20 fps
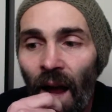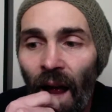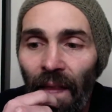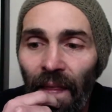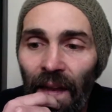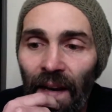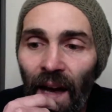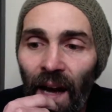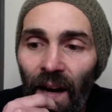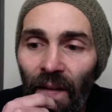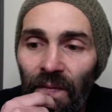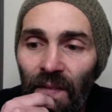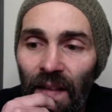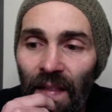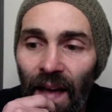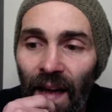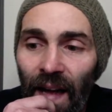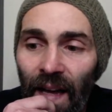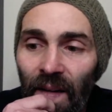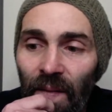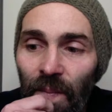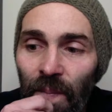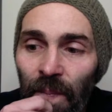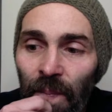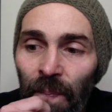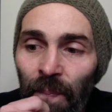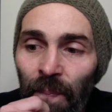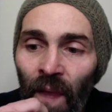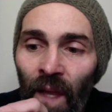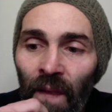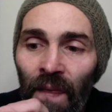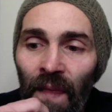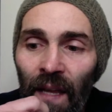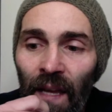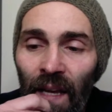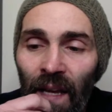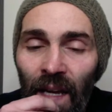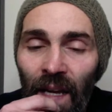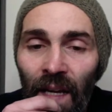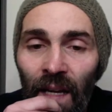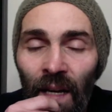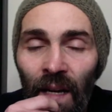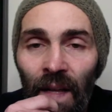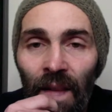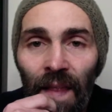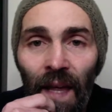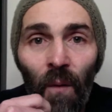And then after that, they